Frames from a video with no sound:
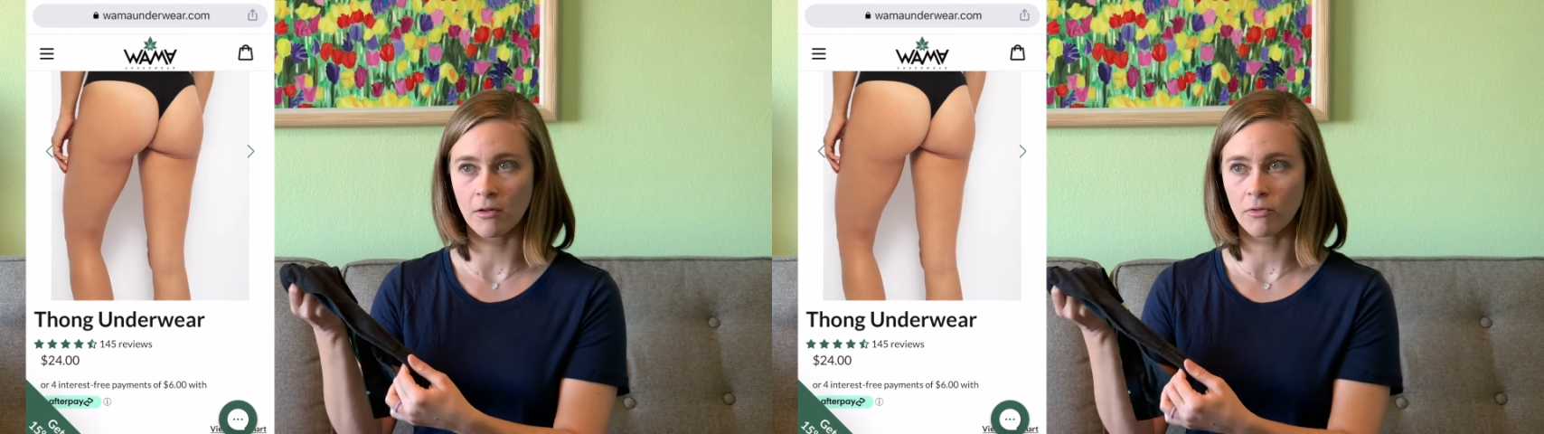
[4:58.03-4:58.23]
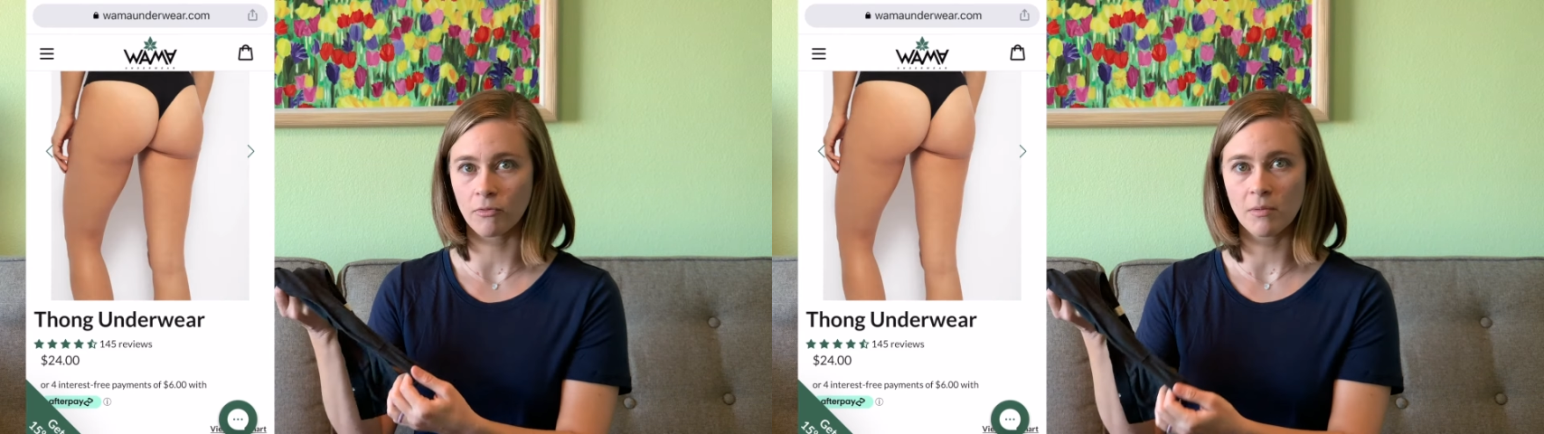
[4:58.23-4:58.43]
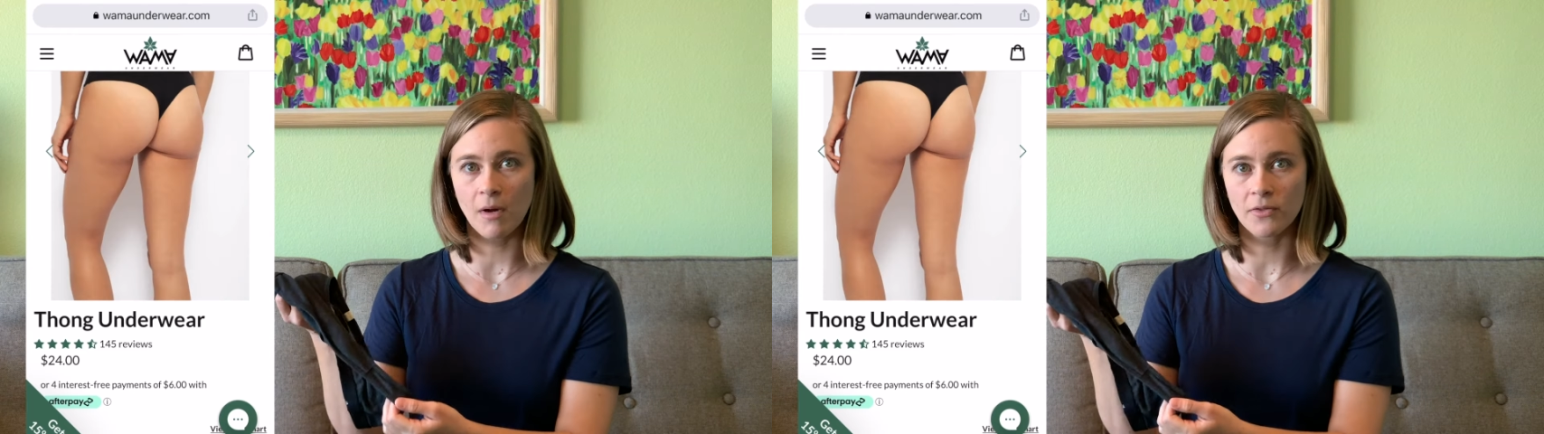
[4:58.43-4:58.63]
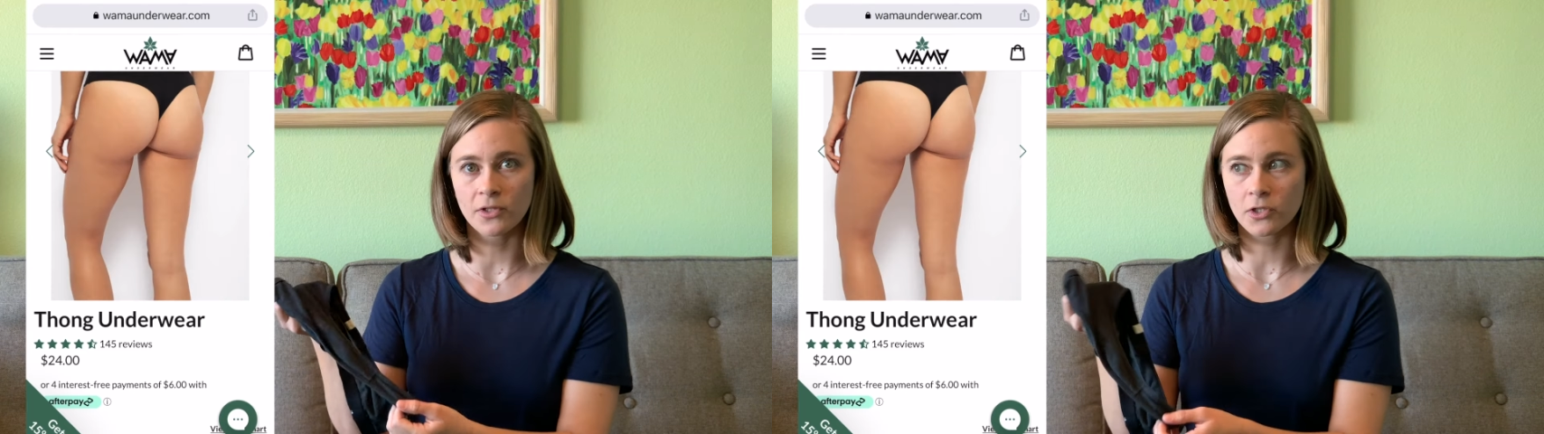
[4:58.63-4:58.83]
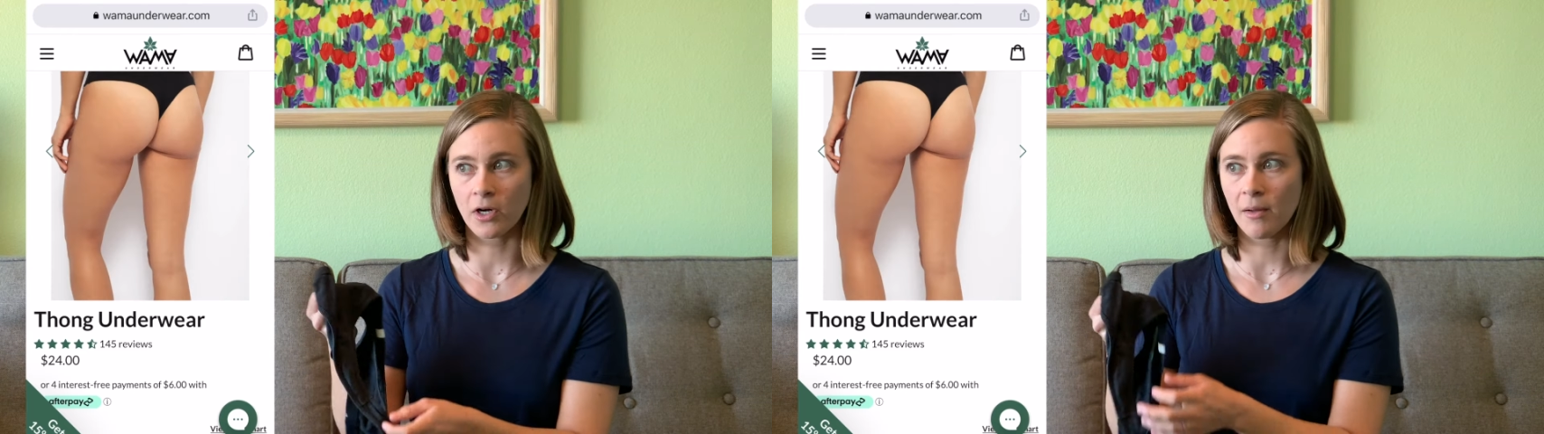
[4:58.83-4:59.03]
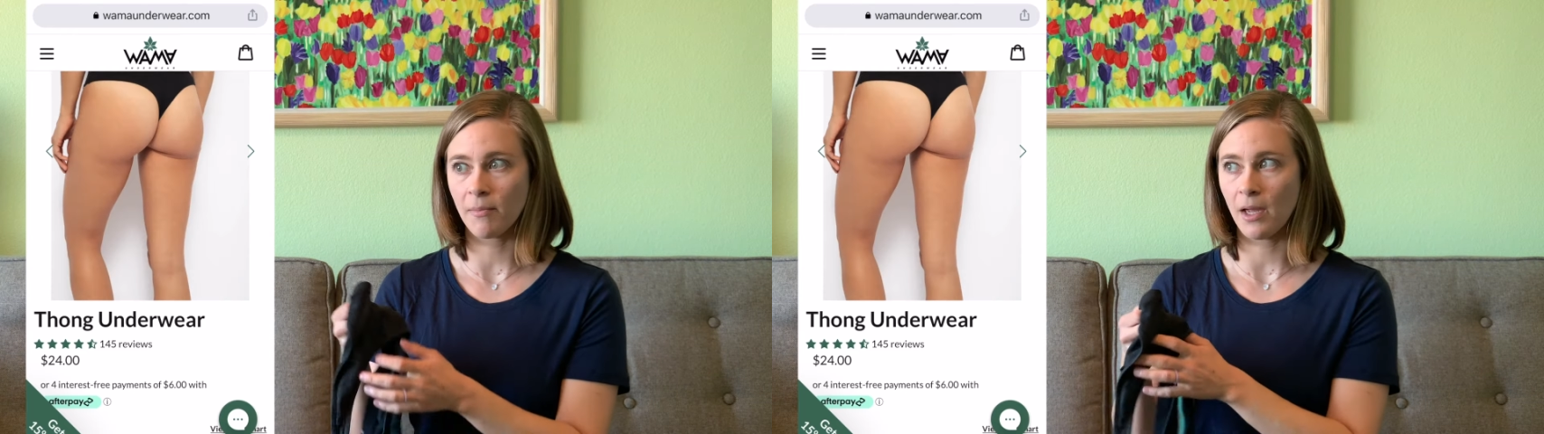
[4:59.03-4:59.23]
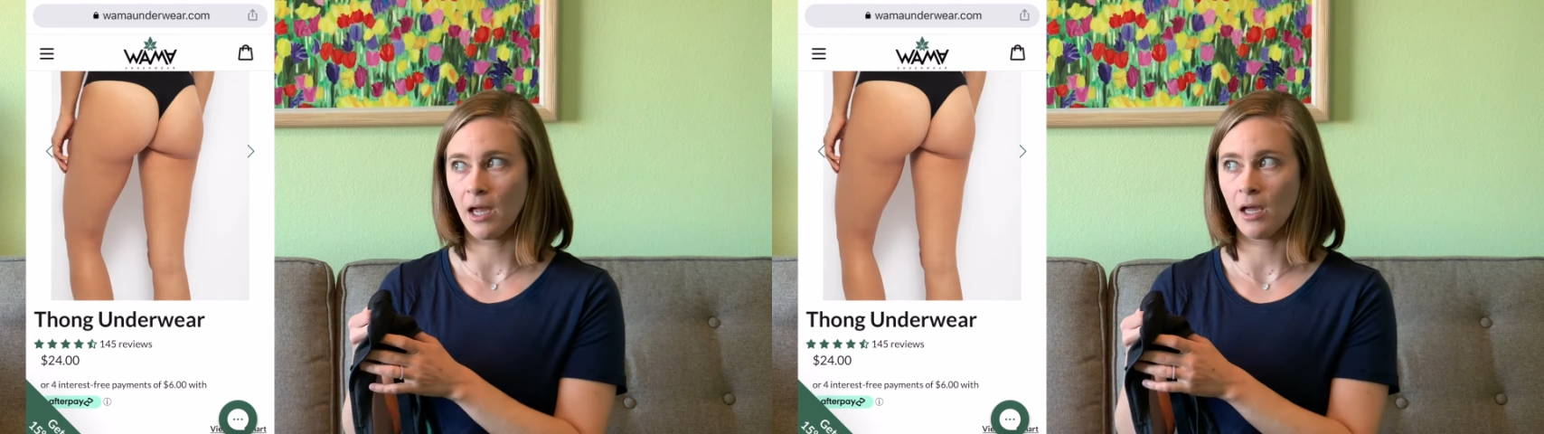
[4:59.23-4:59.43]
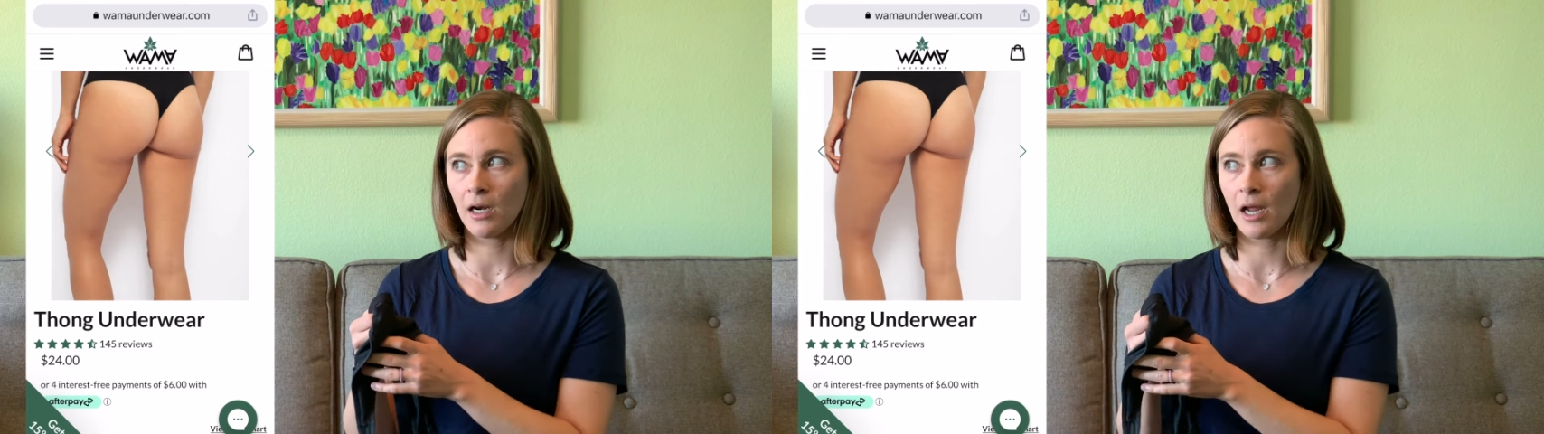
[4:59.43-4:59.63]
3-month trip
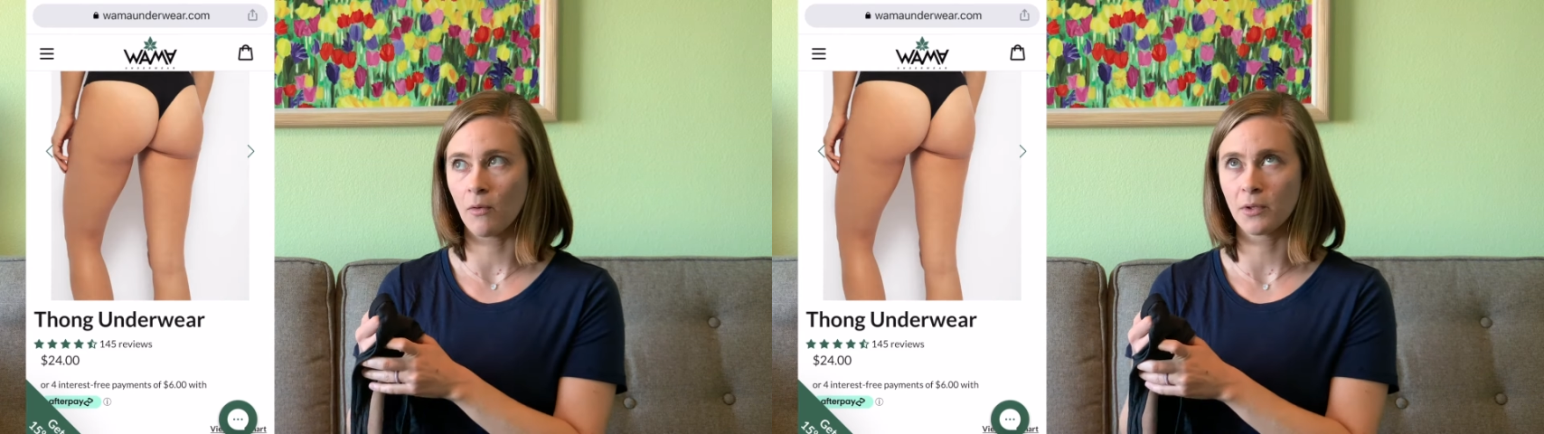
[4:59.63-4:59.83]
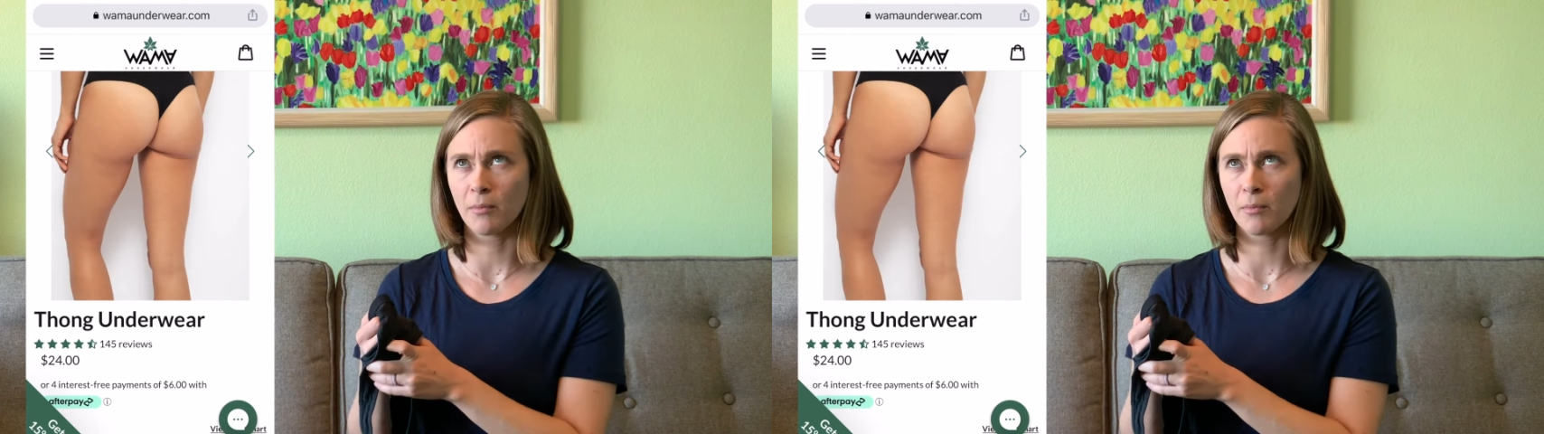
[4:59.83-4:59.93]
and I only